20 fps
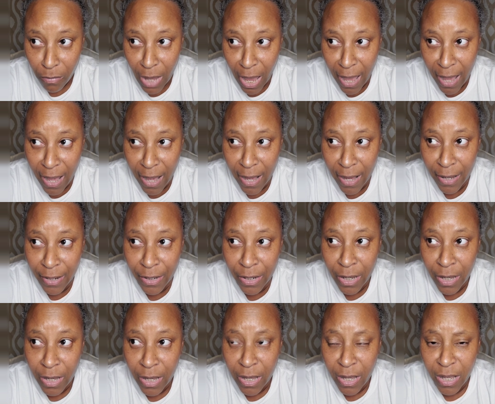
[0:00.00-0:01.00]
And
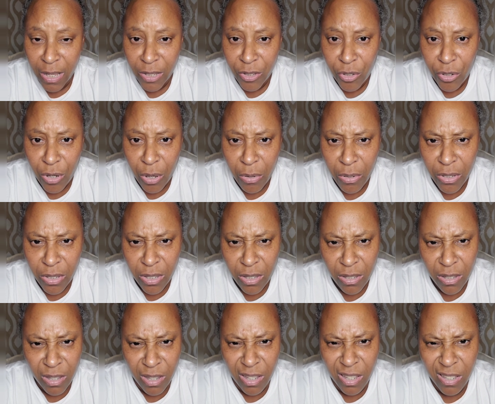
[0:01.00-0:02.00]
you know,
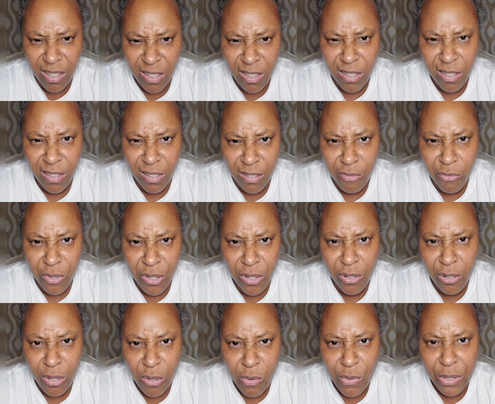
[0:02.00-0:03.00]
it when you
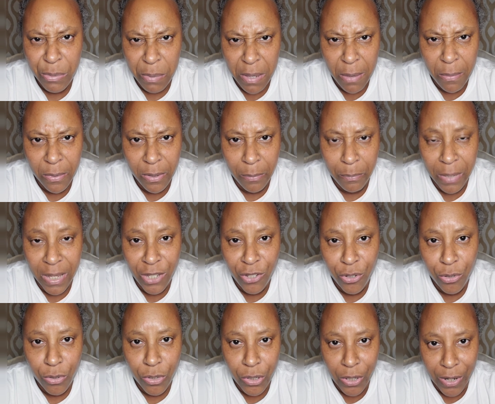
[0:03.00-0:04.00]
lose people, it makes
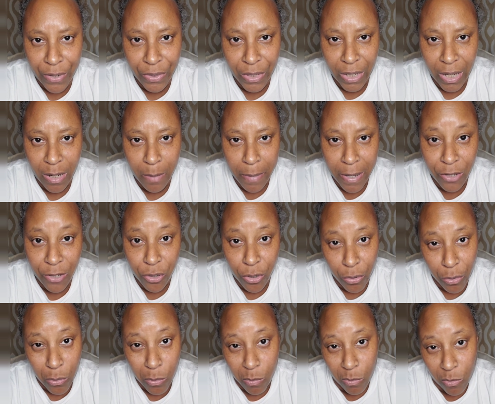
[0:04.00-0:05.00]
you start thinking about your
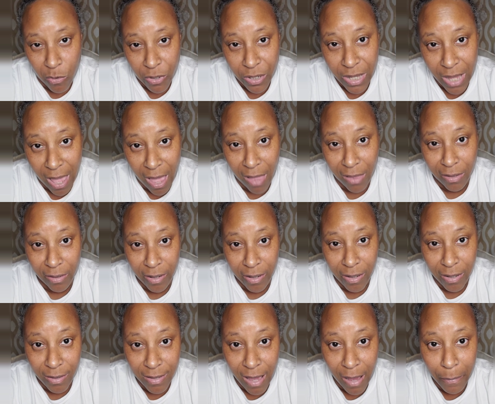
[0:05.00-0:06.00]
own mortality
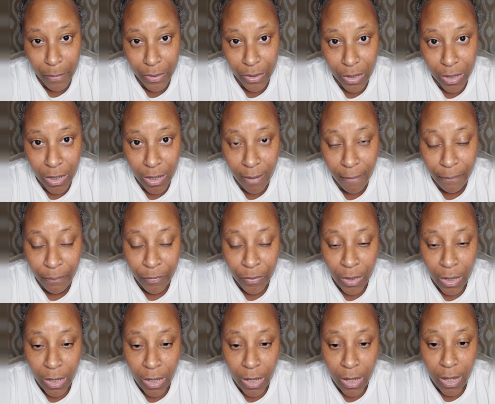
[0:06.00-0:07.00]
type of thing,
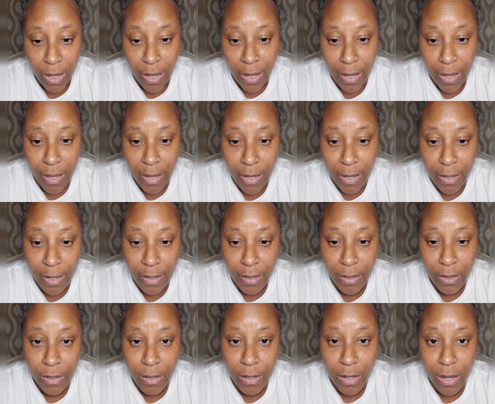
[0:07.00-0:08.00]

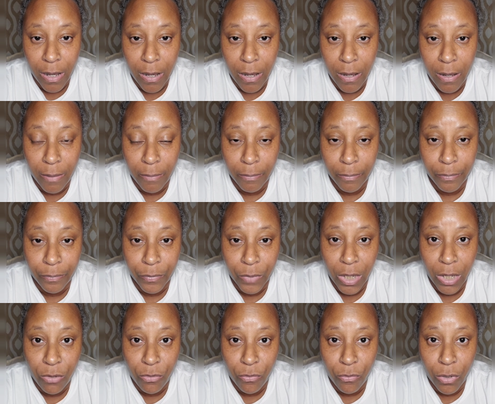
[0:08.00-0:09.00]
and
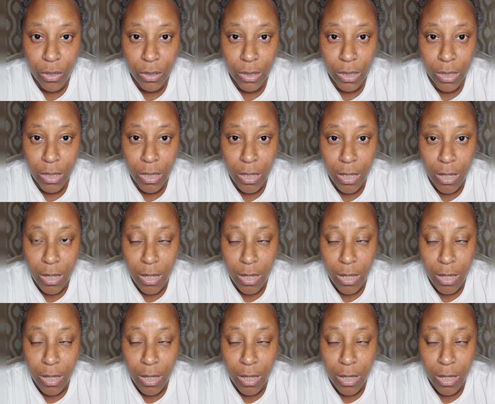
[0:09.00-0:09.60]
it really